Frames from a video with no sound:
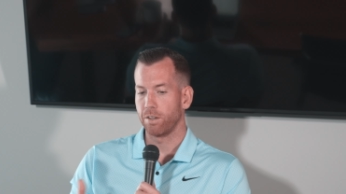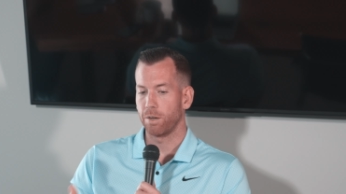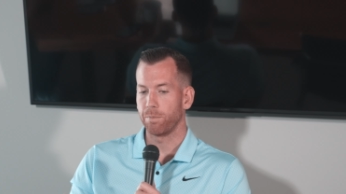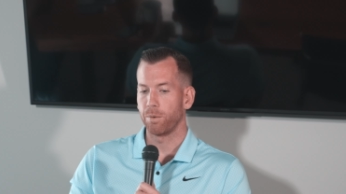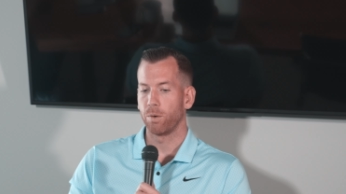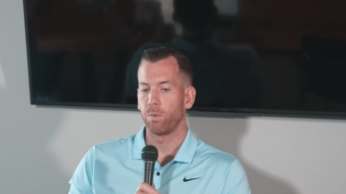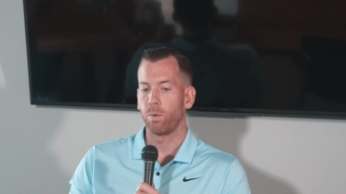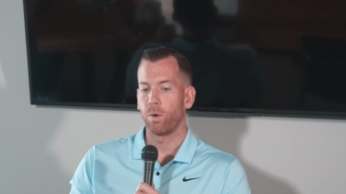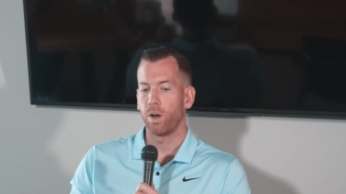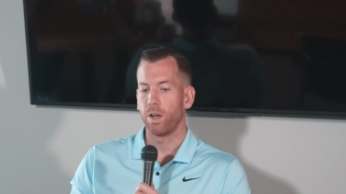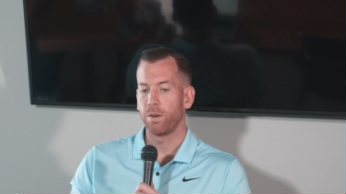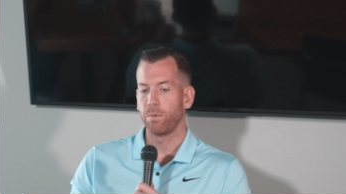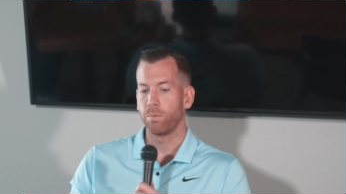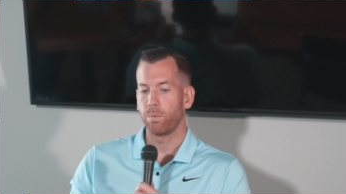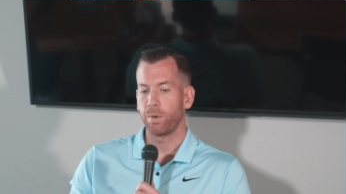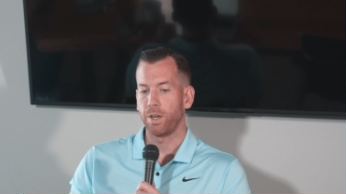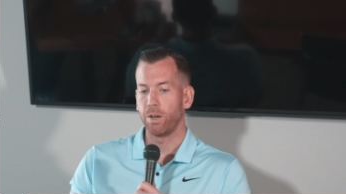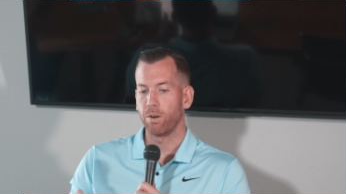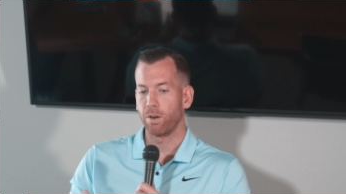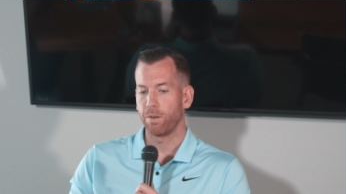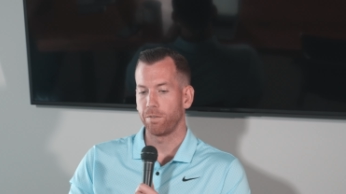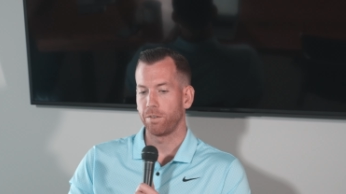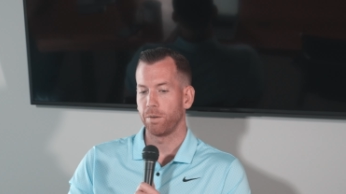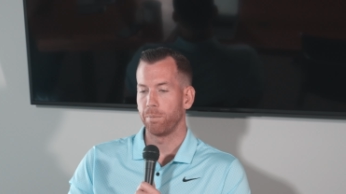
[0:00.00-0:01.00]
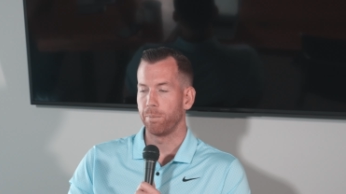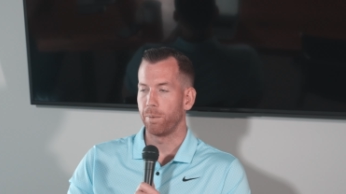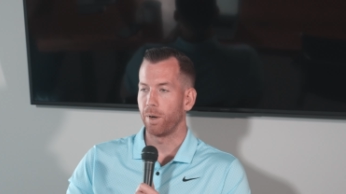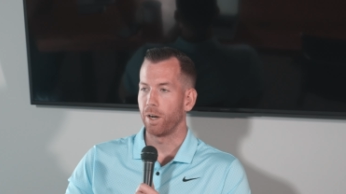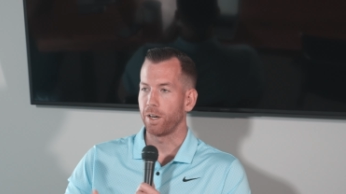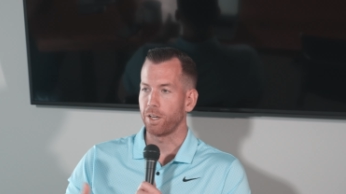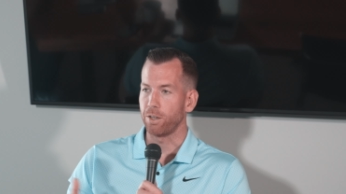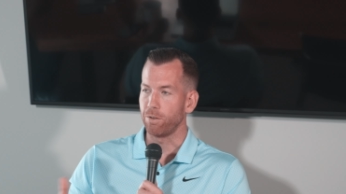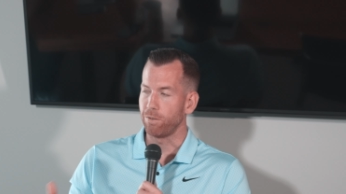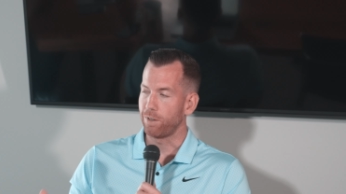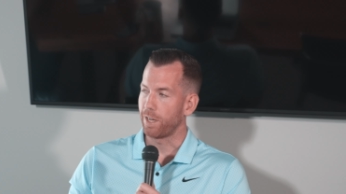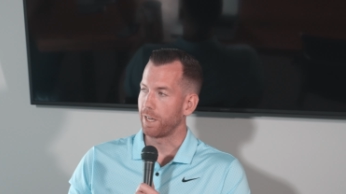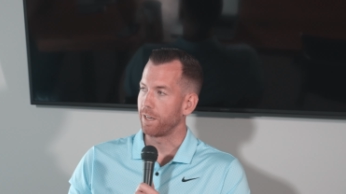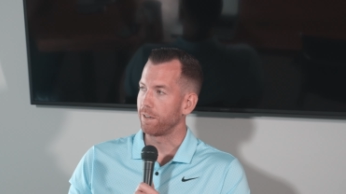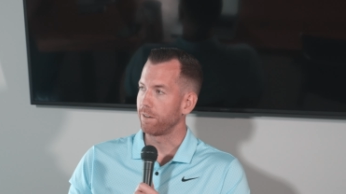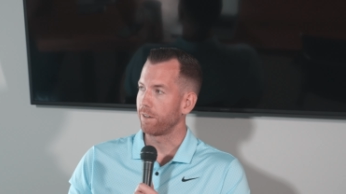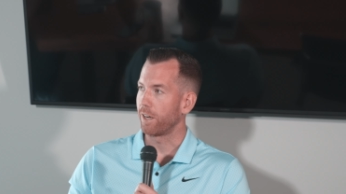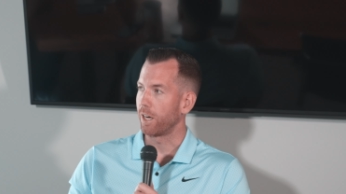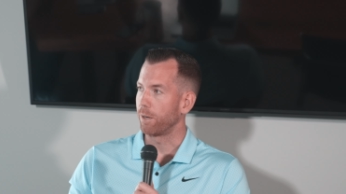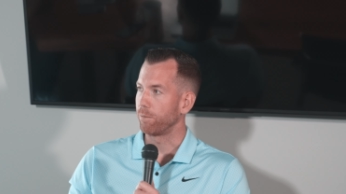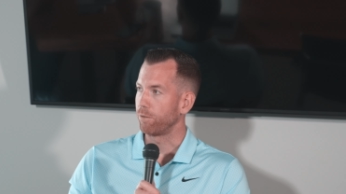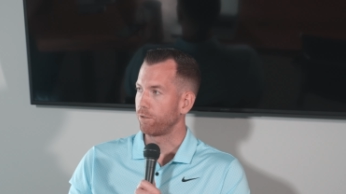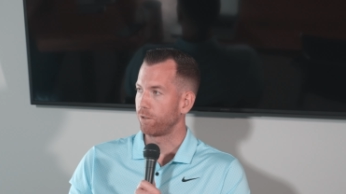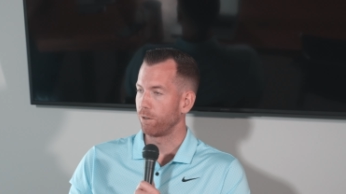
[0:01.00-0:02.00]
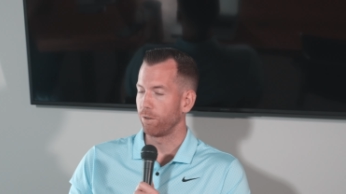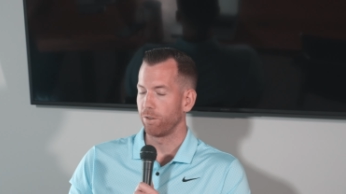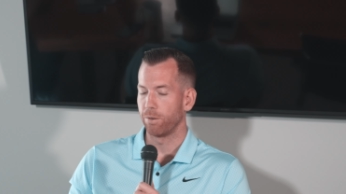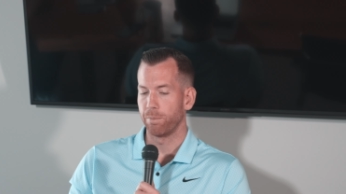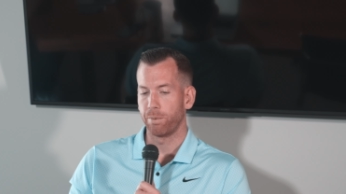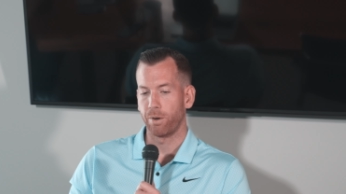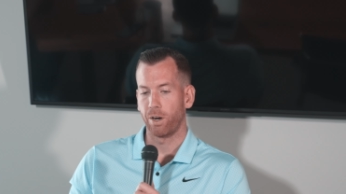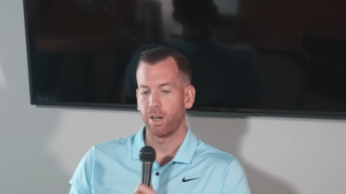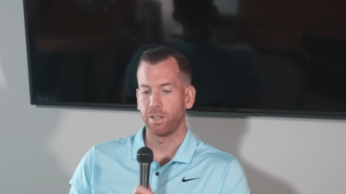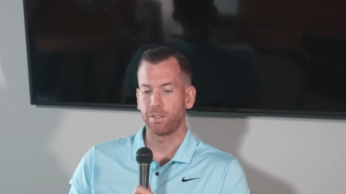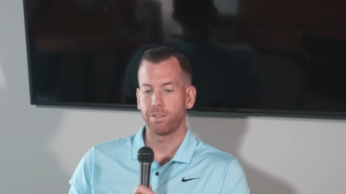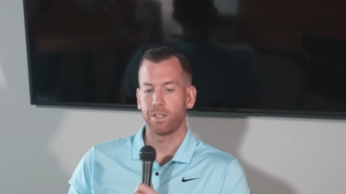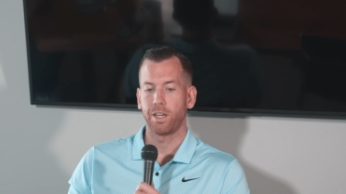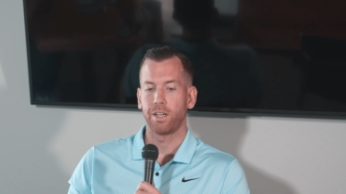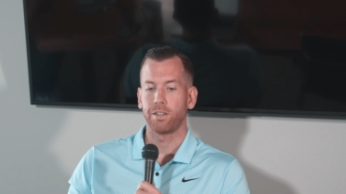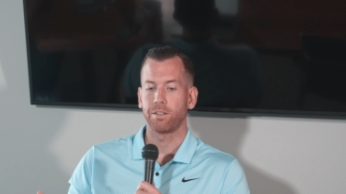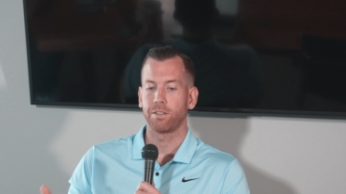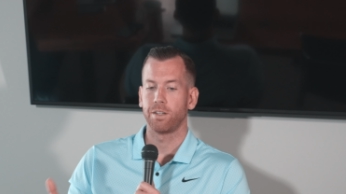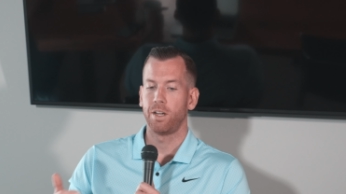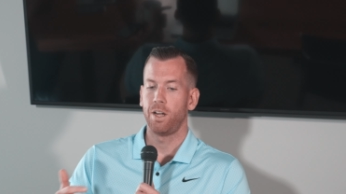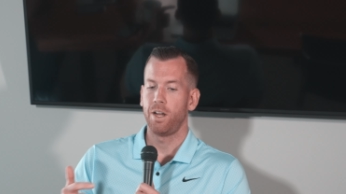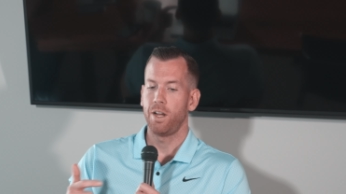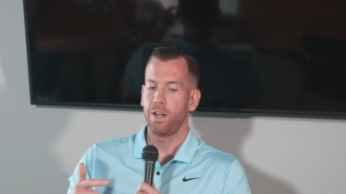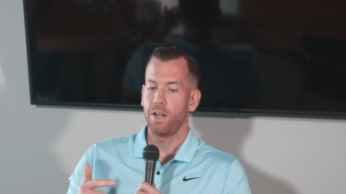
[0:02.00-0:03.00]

Number one, we don't have to bug you 10 times throughout the process.